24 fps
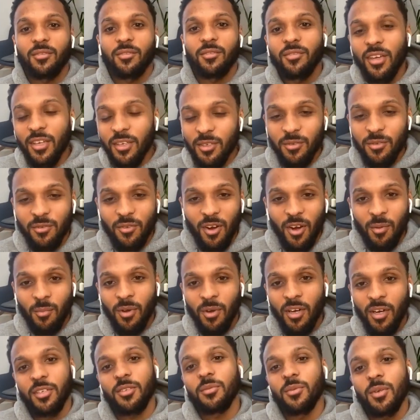Thank you very
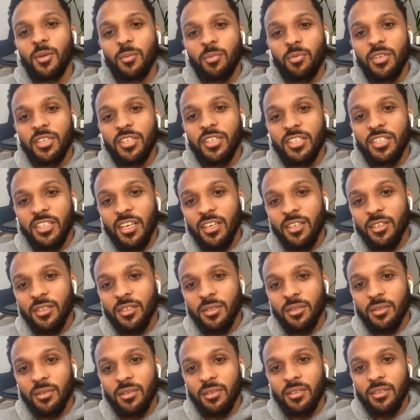much. We appreciate
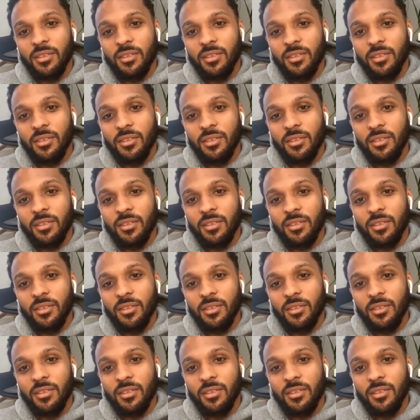you.